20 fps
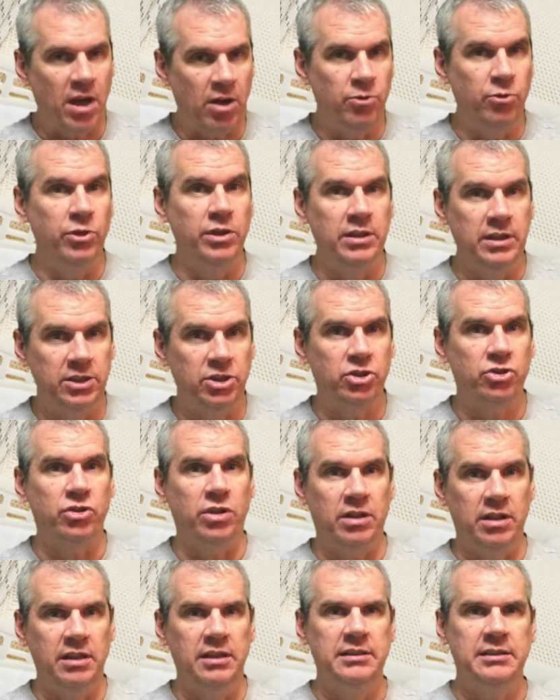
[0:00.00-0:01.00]
are really
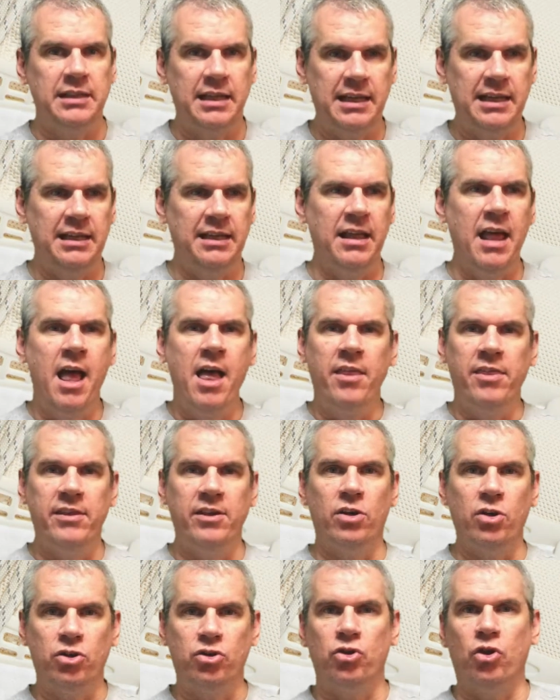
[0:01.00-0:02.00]
struggling to hit
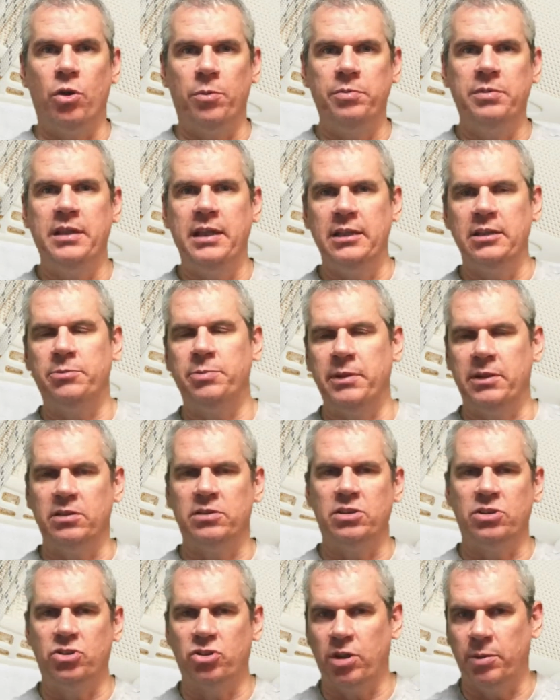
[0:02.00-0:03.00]
their drop dates
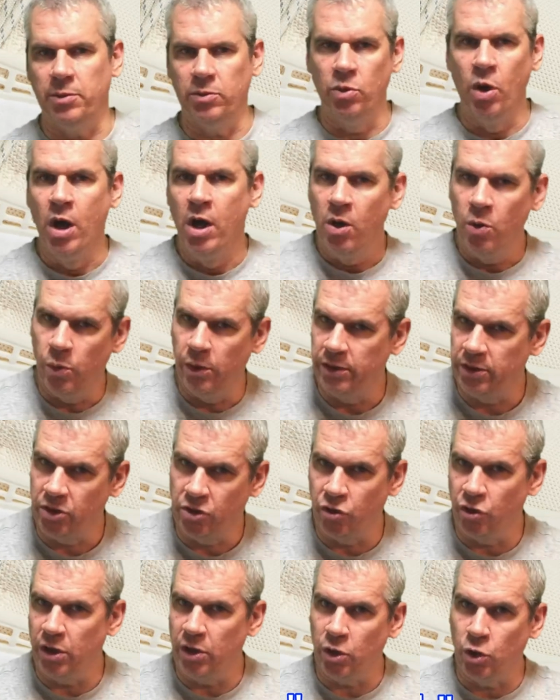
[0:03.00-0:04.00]
because of trouble with
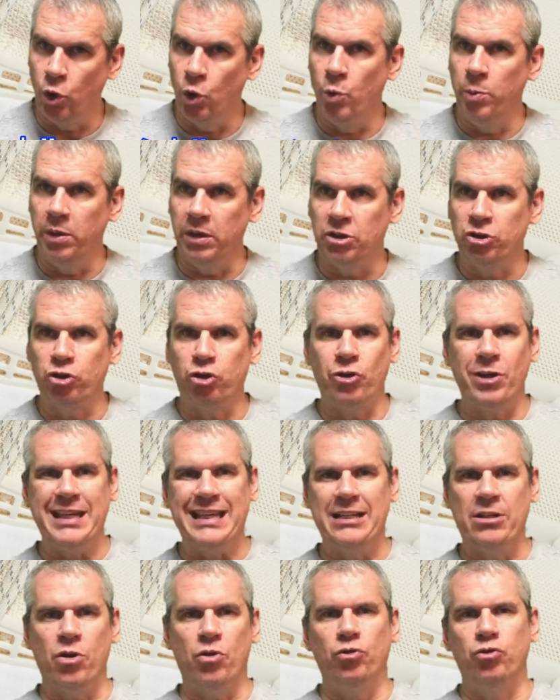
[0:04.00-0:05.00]
global
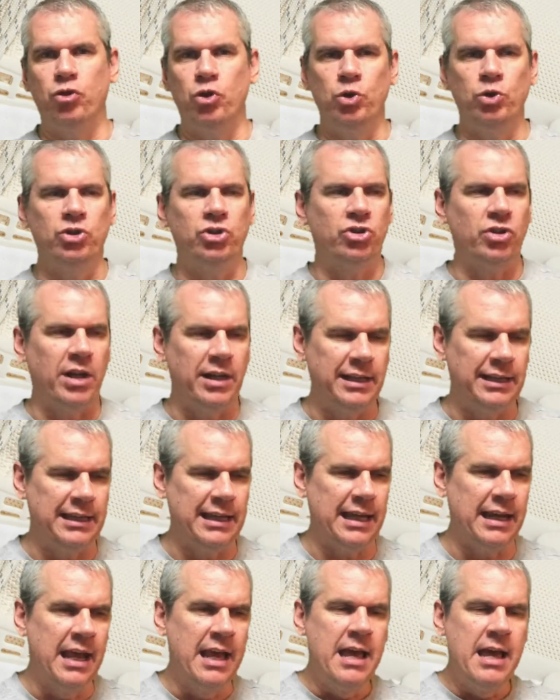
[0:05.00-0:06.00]
trade routes, trying to
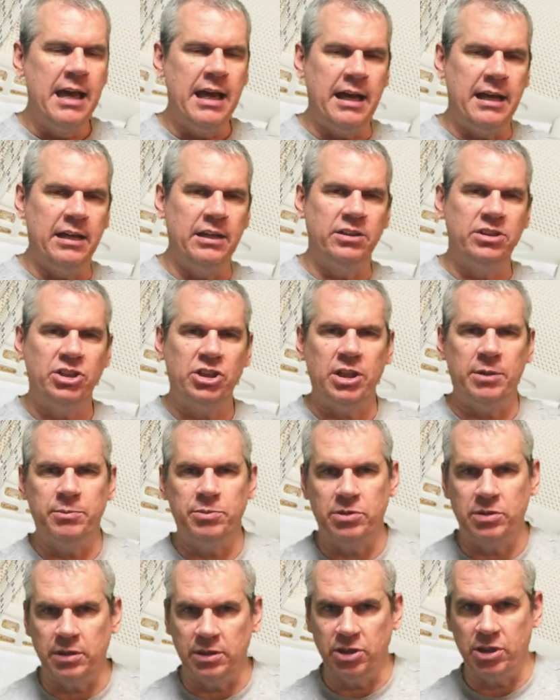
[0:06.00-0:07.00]
get
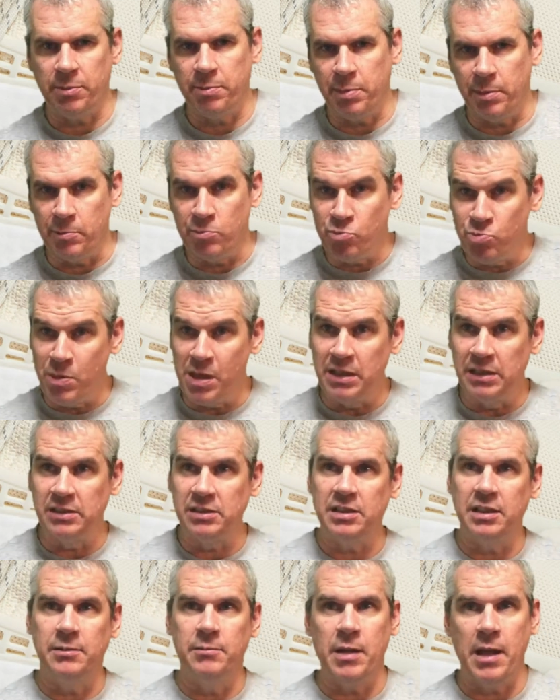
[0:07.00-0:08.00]

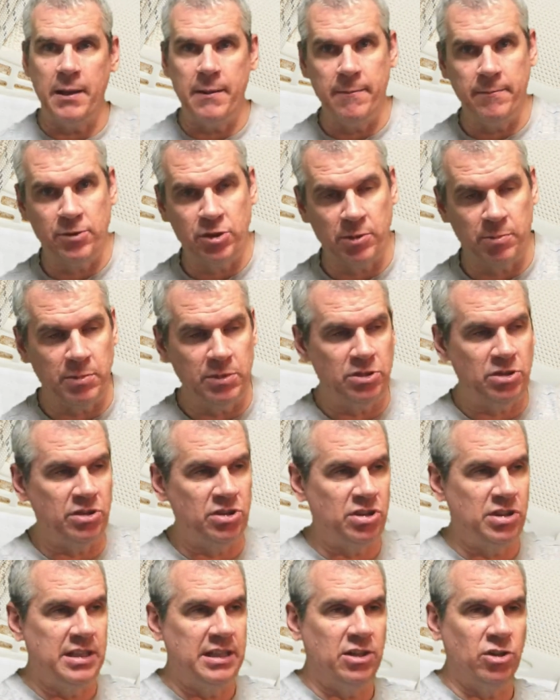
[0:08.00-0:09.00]
shipments of
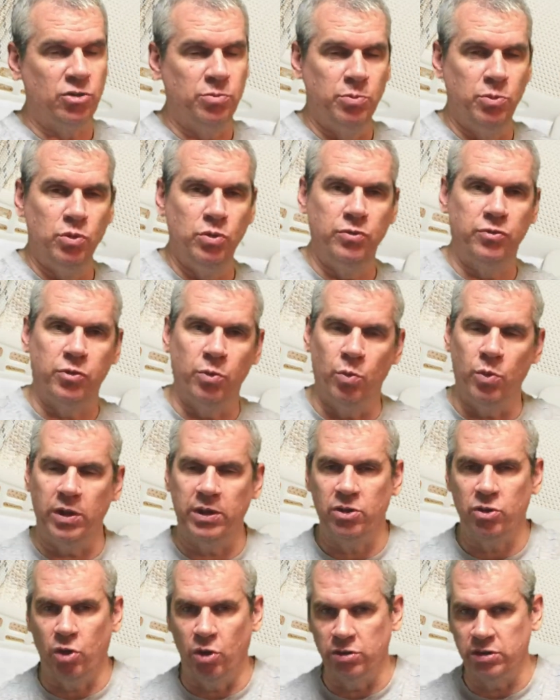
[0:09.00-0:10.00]
sneakers moved from
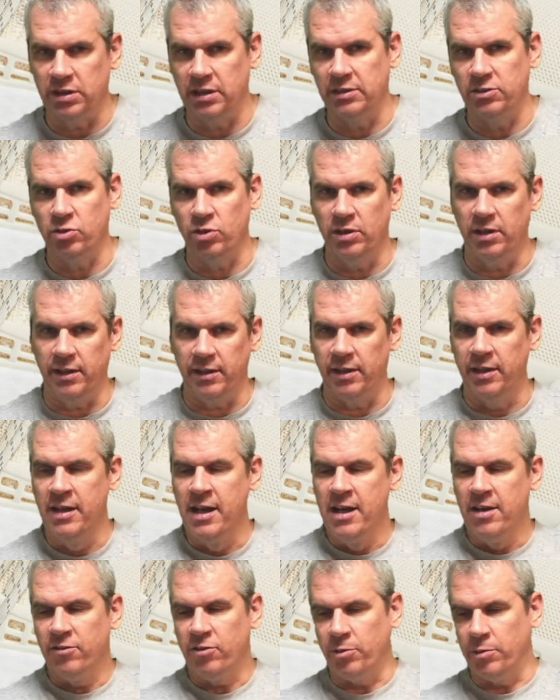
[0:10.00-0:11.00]
one continent to another,
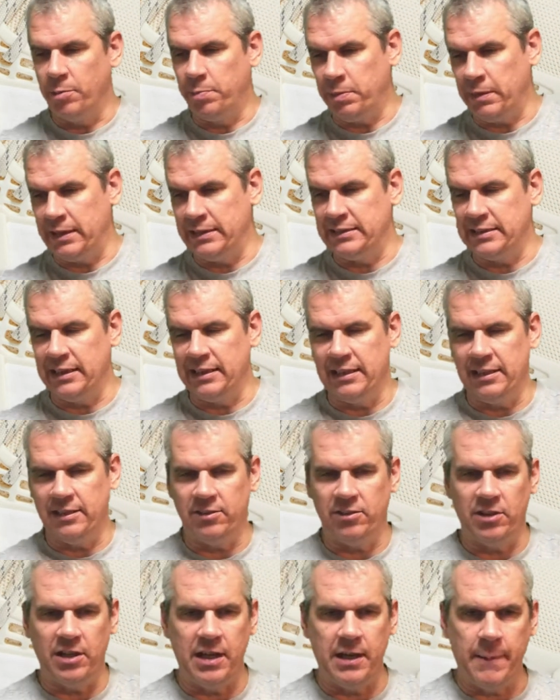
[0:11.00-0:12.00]
from the place that
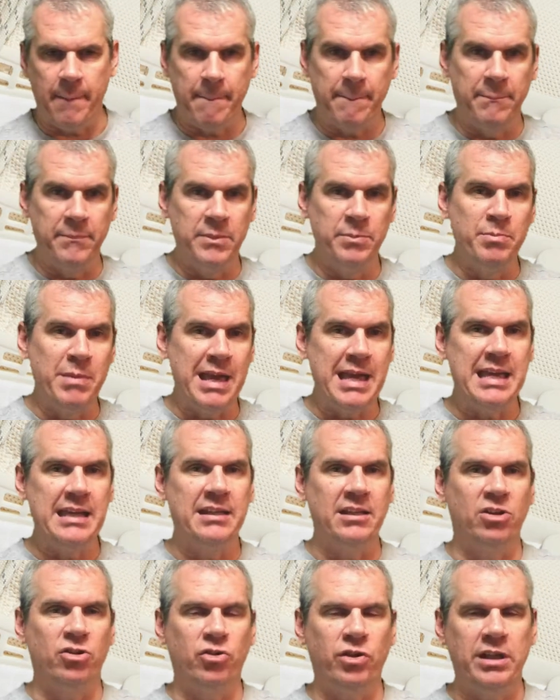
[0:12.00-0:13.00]
they're
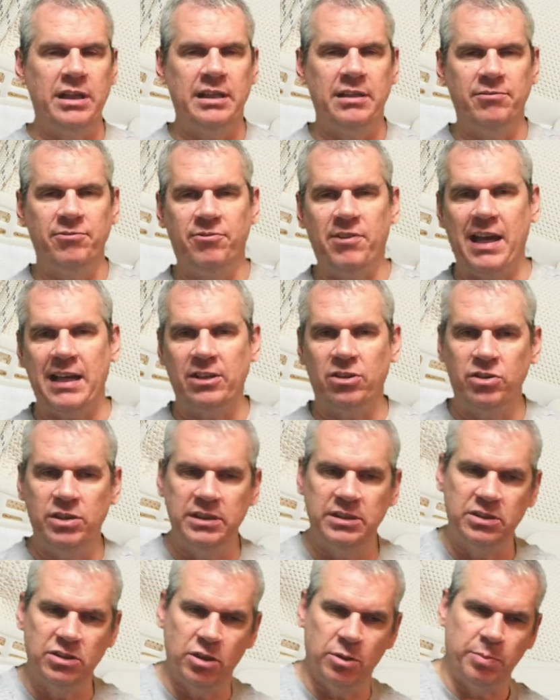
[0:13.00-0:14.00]
made and created in
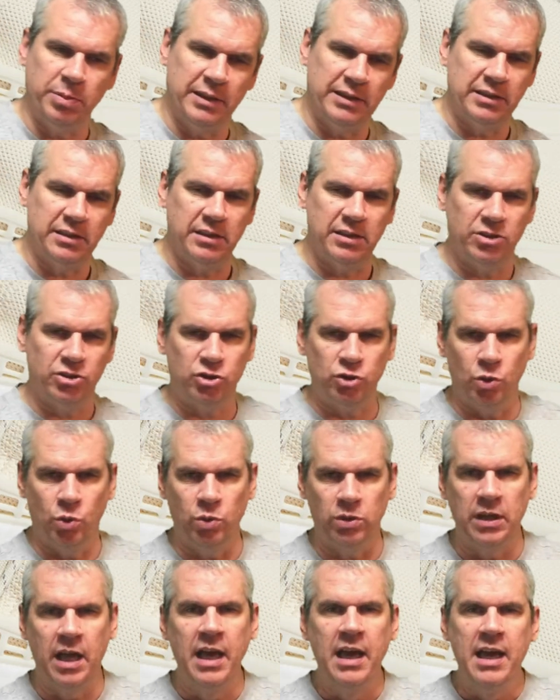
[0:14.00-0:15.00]
factories to the place that they're
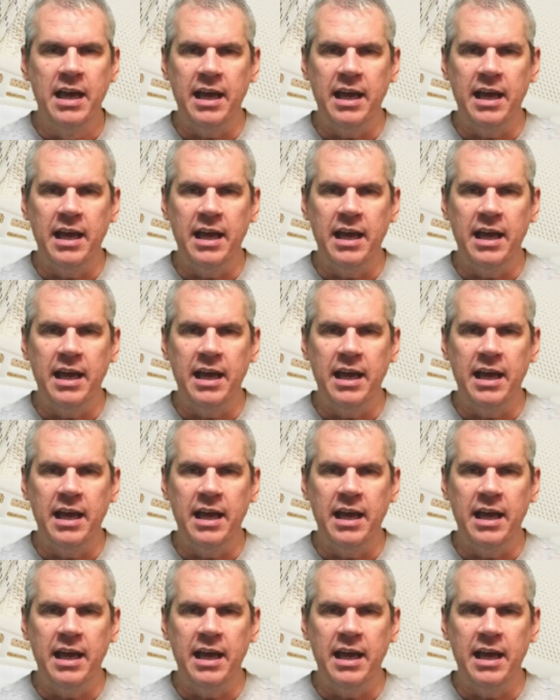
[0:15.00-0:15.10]
sold.